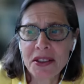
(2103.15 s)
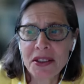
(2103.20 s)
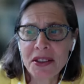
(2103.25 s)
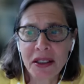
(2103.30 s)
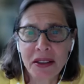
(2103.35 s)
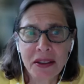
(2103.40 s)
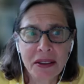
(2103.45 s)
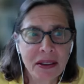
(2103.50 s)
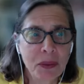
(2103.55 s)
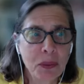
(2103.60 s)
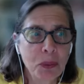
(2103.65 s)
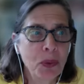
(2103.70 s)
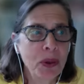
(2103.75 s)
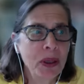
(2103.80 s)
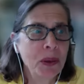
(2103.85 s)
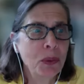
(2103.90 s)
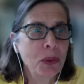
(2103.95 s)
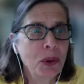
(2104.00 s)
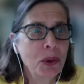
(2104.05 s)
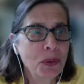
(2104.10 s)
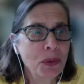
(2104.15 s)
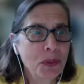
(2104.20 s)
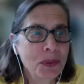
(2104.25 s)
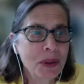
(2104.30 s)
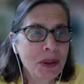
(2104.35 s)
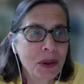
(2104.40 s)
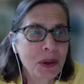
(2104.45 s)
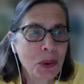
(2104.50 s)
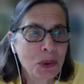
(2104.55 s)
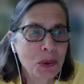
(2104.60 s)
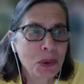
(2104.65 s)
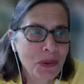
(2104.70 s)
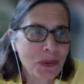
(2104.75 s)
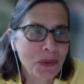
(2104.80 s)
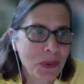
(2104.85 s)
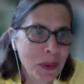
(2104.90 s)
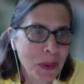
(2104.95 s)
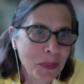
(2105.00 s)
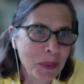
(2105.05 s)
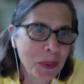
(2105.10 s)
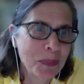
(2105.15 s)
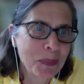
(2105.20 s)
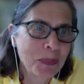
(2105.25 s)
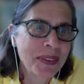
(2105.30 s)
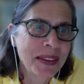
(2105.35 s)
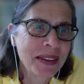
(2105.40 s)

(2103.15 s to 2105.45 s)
and we will go from them.